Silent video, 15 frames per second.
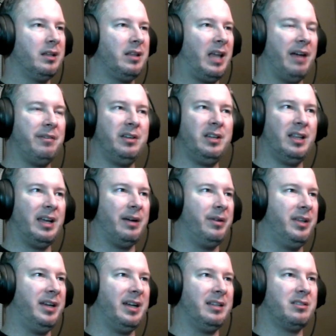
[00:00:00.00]
Haven't done that
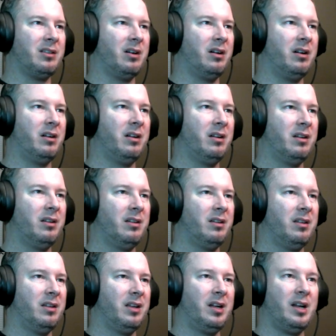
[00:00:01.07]
one yet. That's hard.
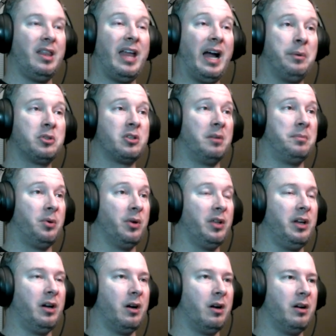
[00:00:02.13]
That one's going to be
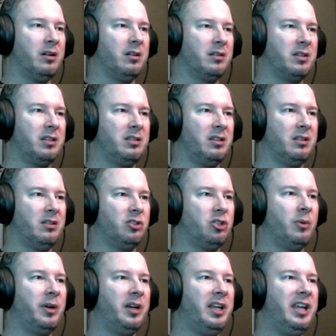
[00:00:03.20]
really hard because there's
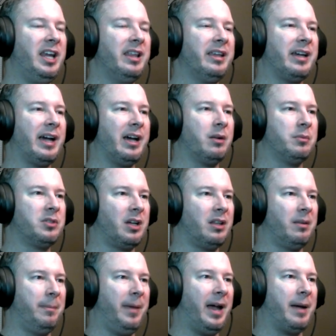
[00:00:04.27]
so many healing items
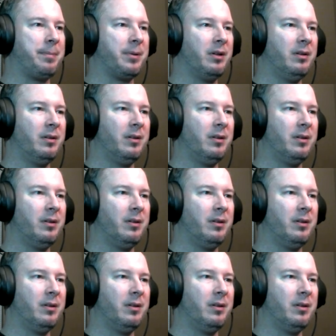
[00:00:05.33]
on the map.